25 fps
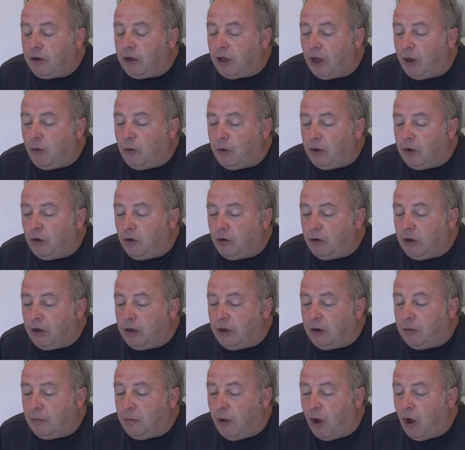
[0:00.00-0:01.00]
going on in
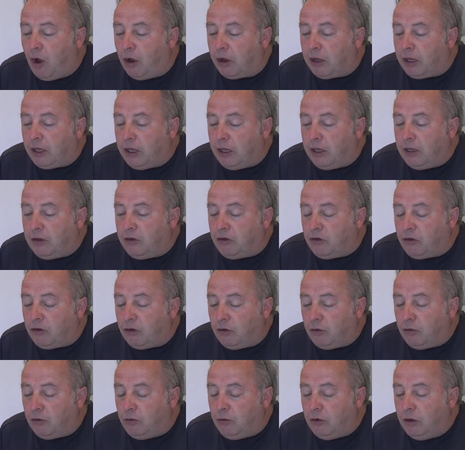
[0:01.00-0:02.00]
the market
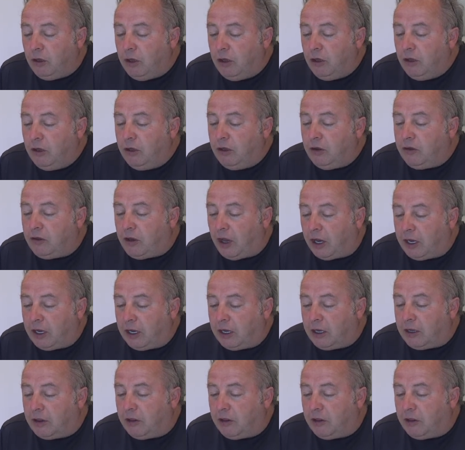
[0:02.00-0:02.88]
to take